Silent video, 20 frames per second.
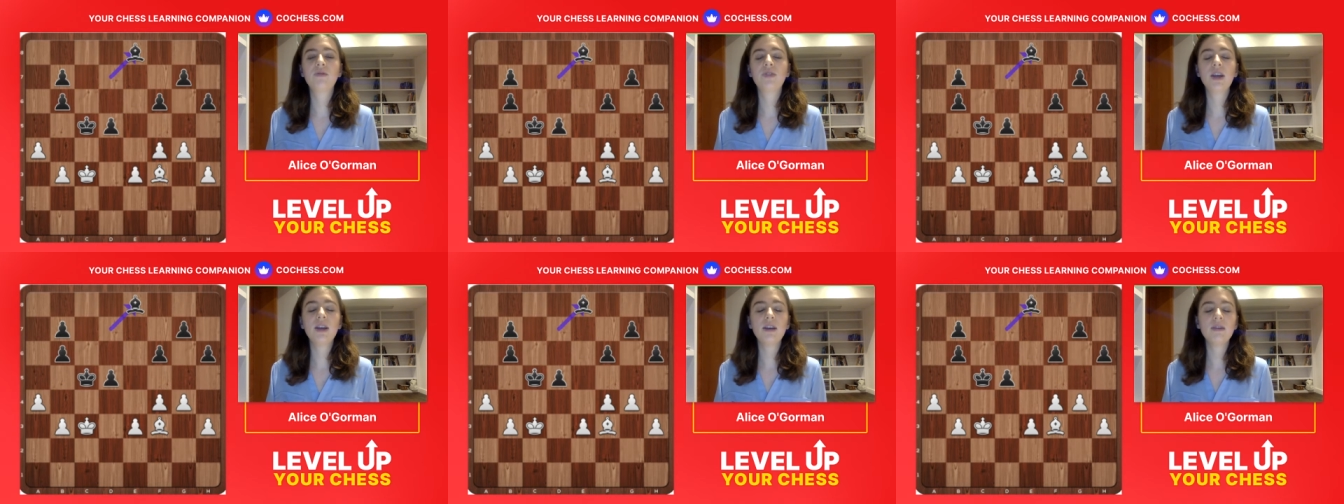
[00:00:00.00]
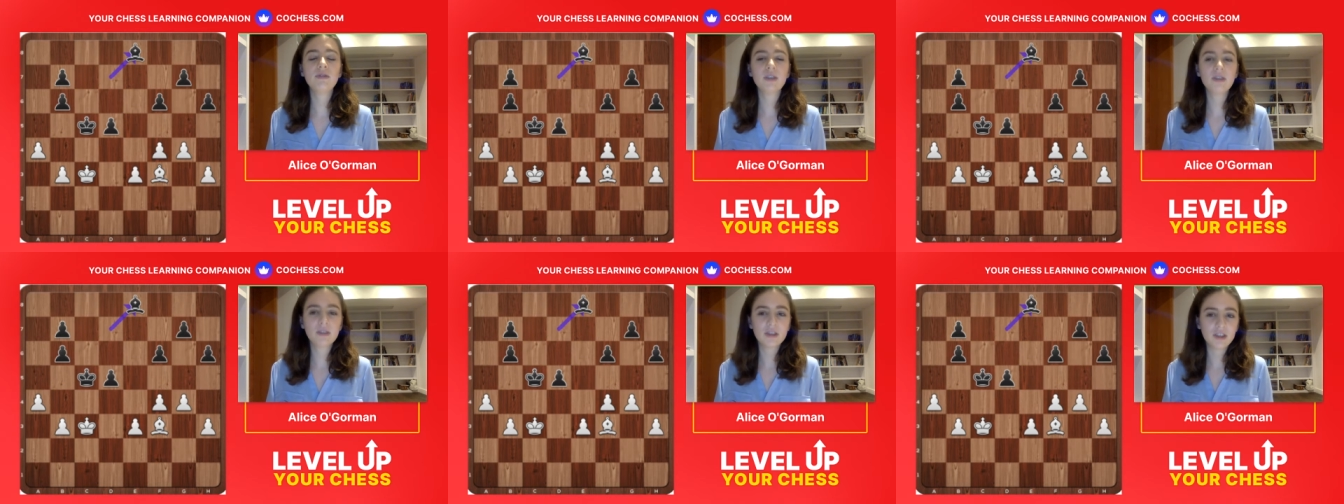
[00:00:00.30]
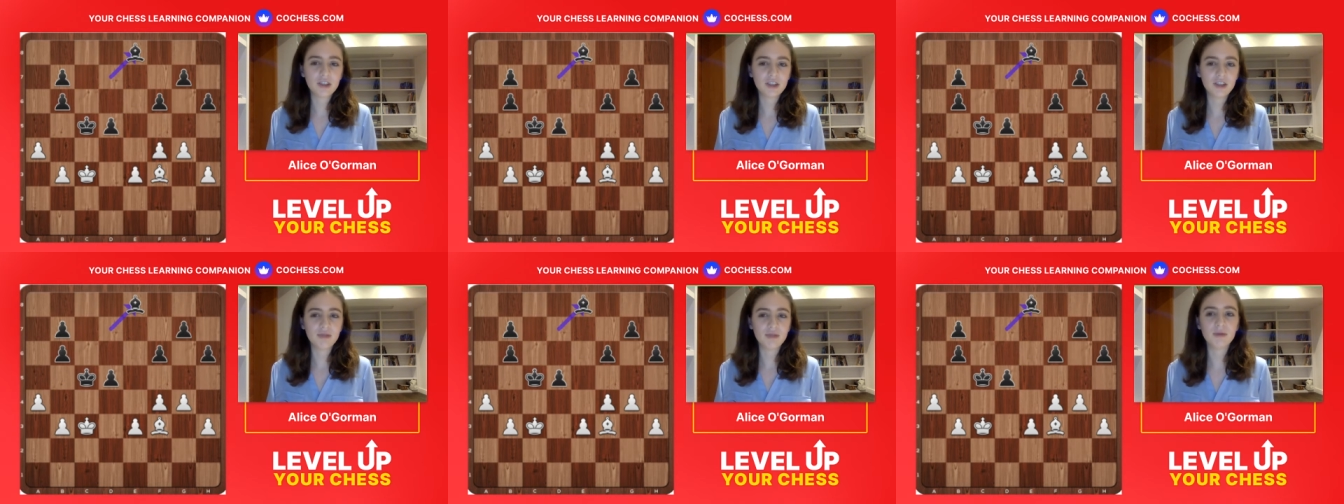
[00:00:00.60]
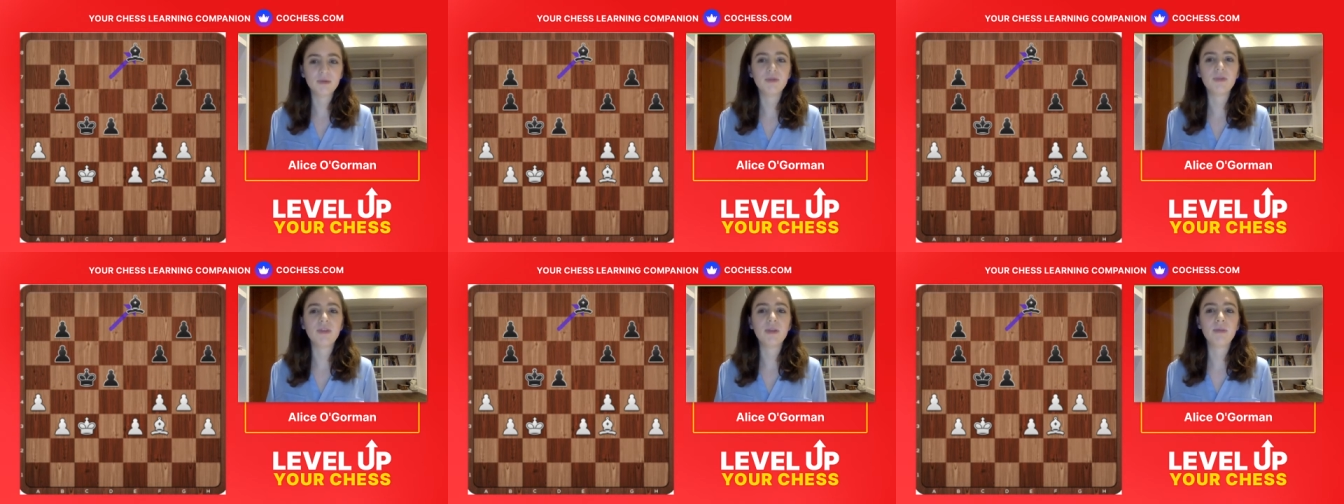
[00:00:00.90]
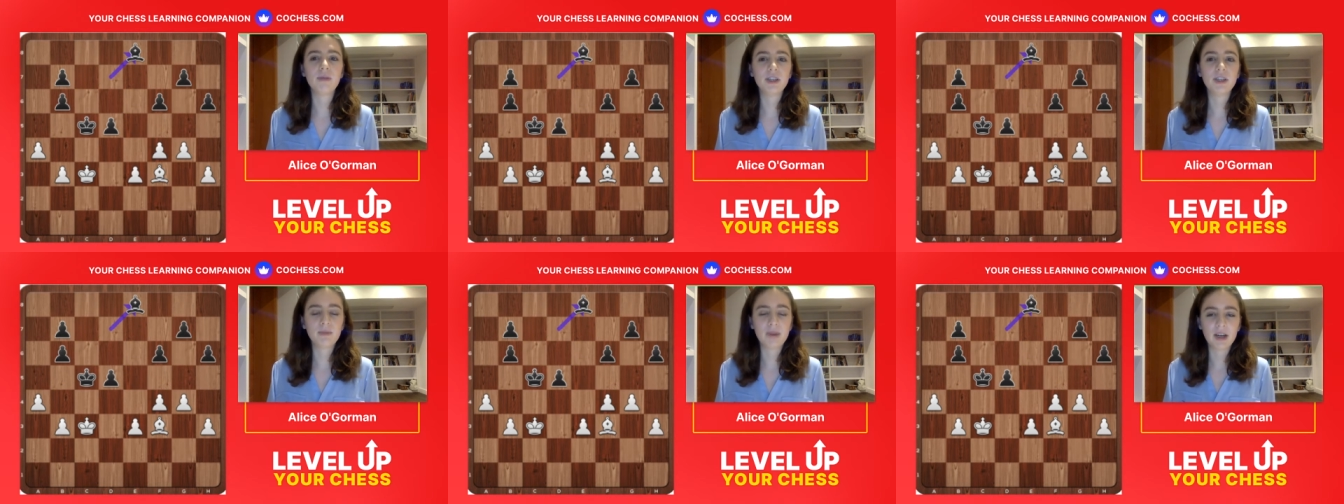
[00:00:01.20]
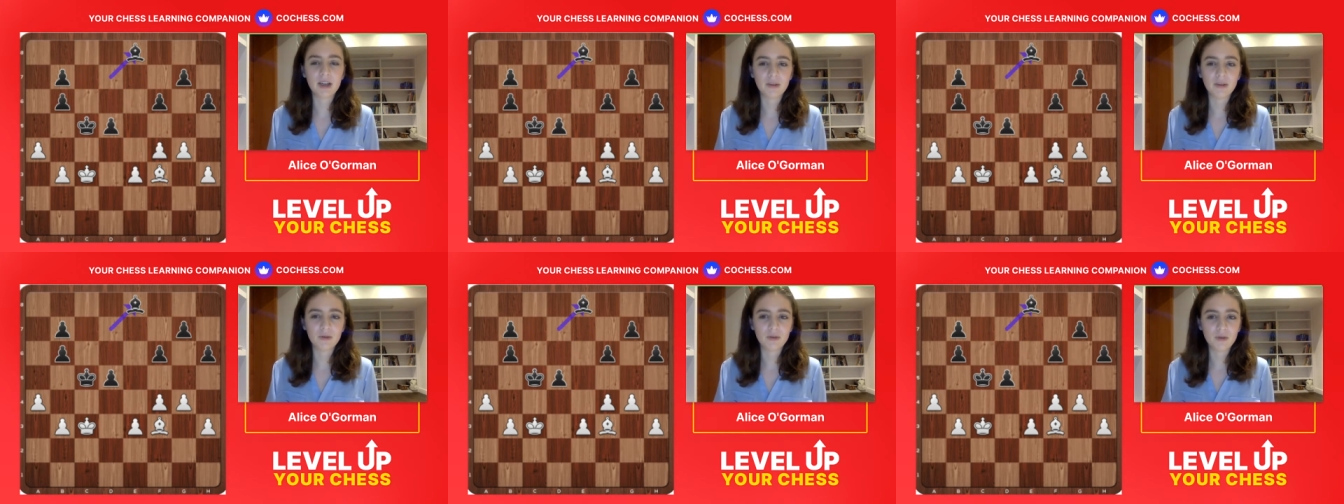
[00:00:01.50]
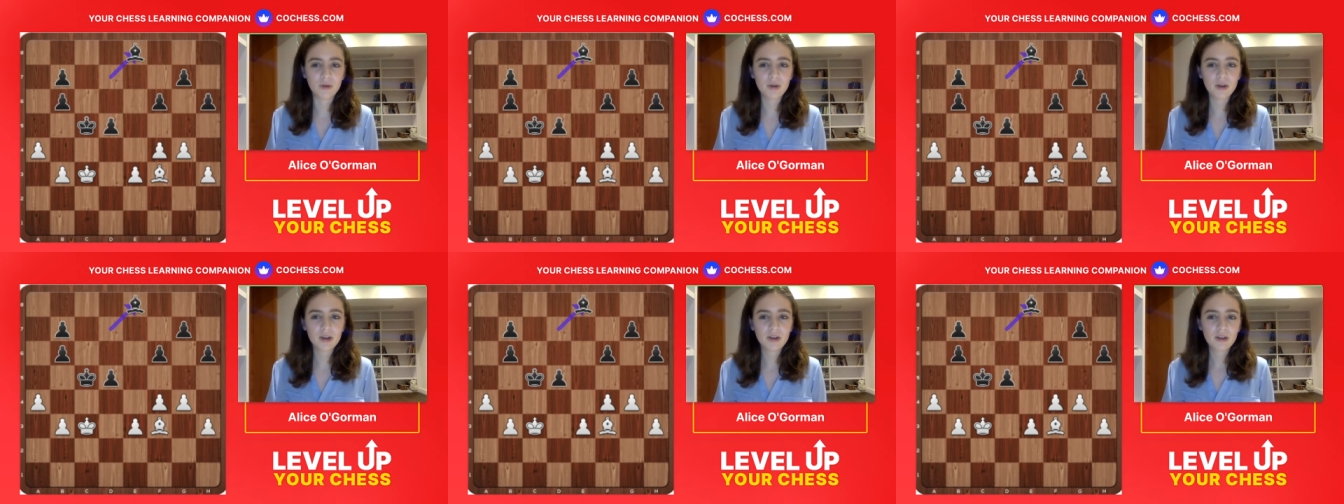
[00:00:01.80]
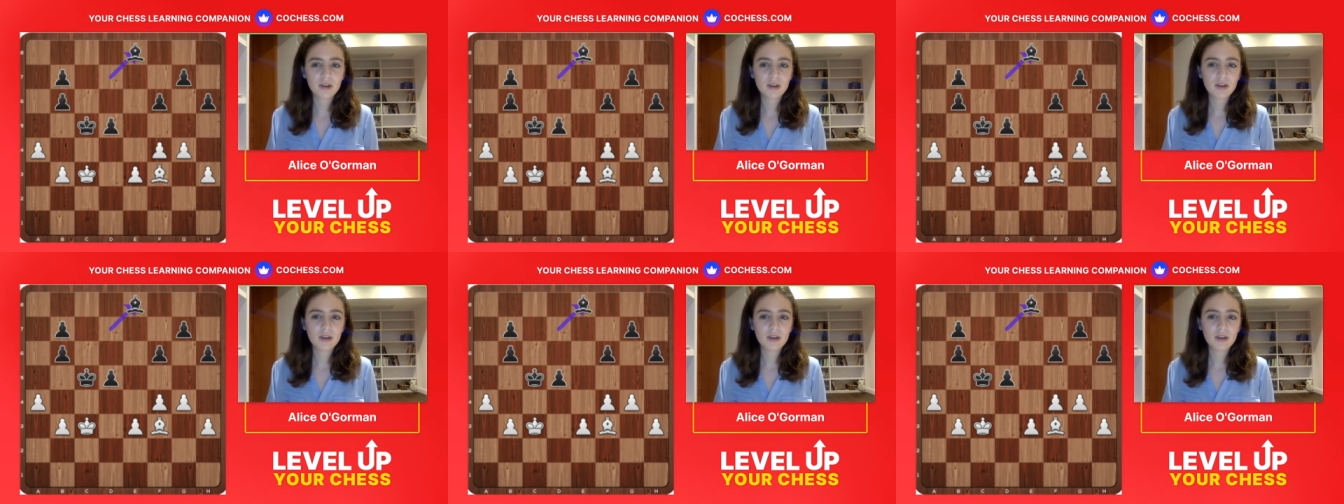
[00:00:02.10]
they have nothing to do but move their bishop back and forward.